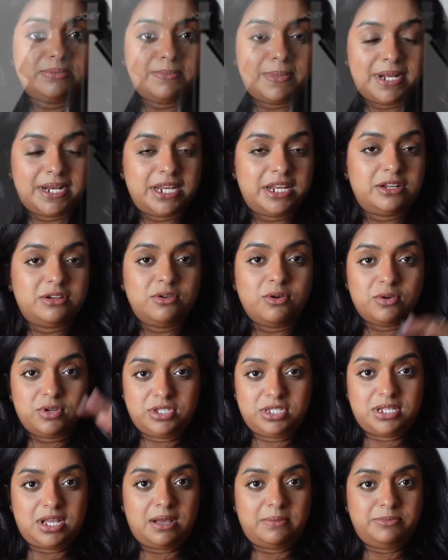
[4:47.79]
but it
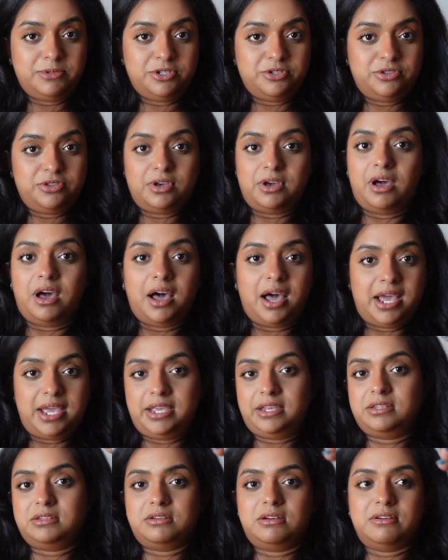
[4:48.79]
goes up to the
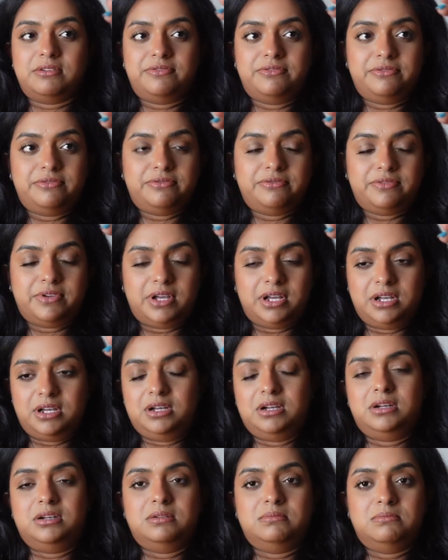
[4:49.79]
height of
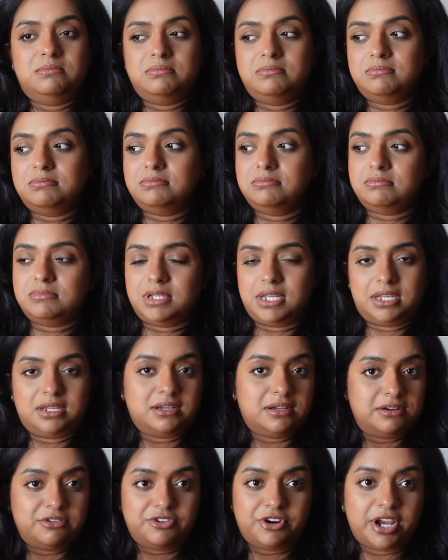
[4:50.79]
like
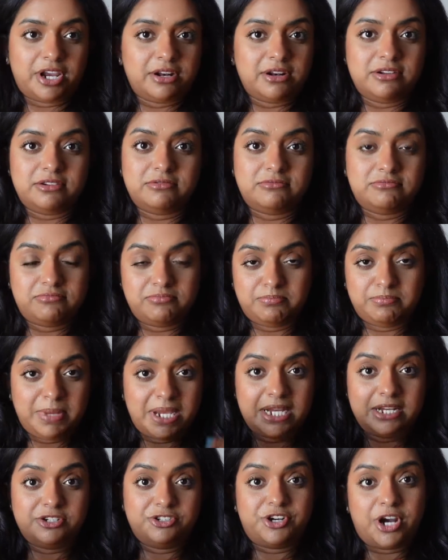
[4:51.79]
a regular
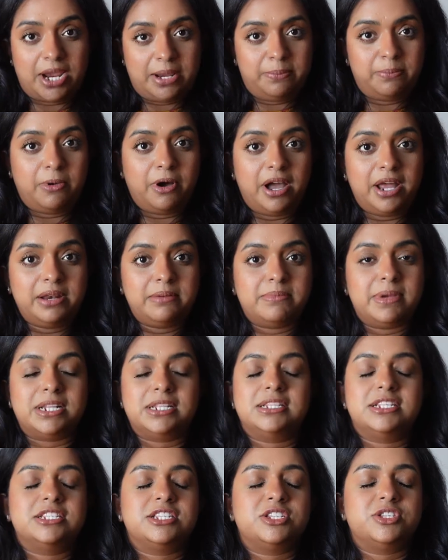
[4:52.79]
big tripod,
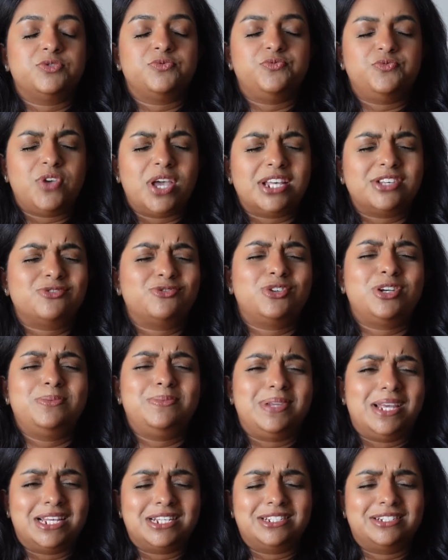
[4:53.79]
but this is
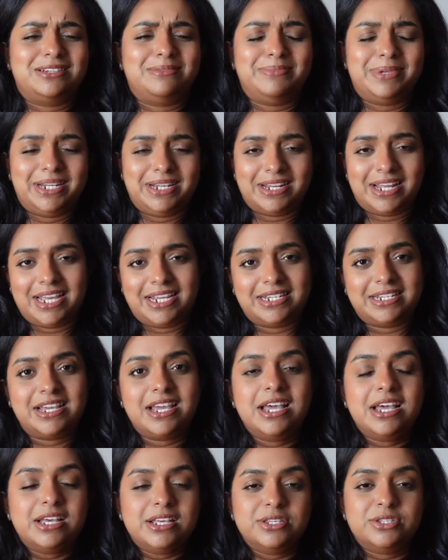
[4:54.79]
extremely light,
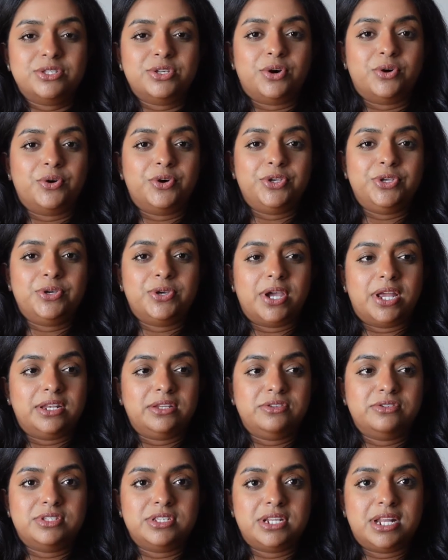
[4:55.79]
so you can
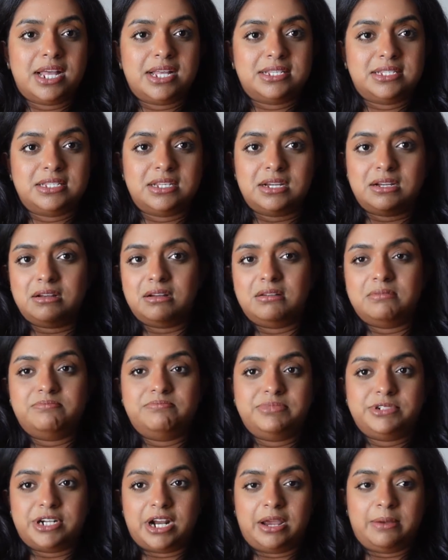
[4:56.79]
use it as a
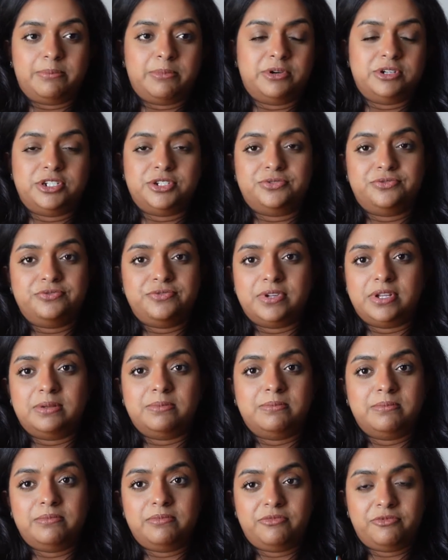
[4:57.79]
tripod to
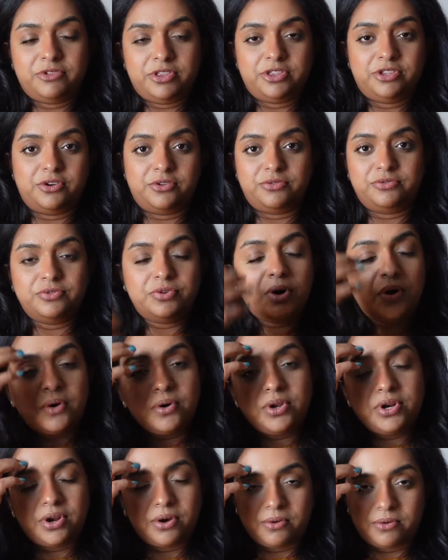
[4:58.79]
film with your
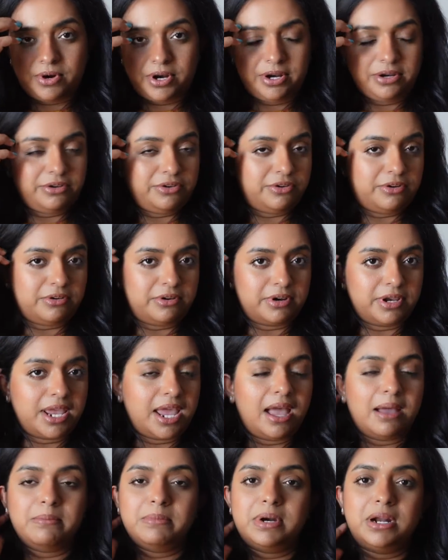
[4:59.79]
phone or your
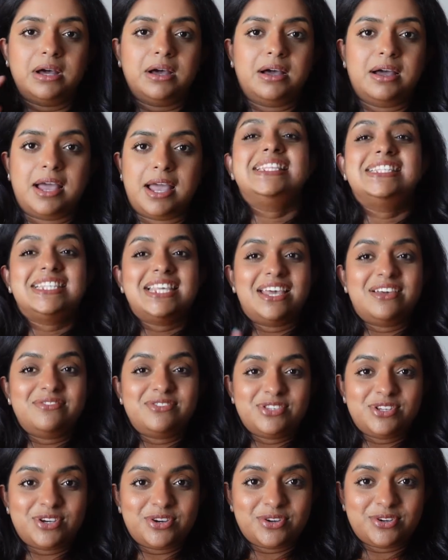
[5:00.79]
camera. It
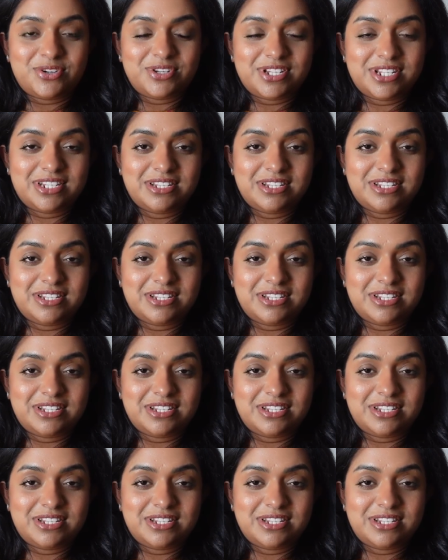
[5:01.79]
saves your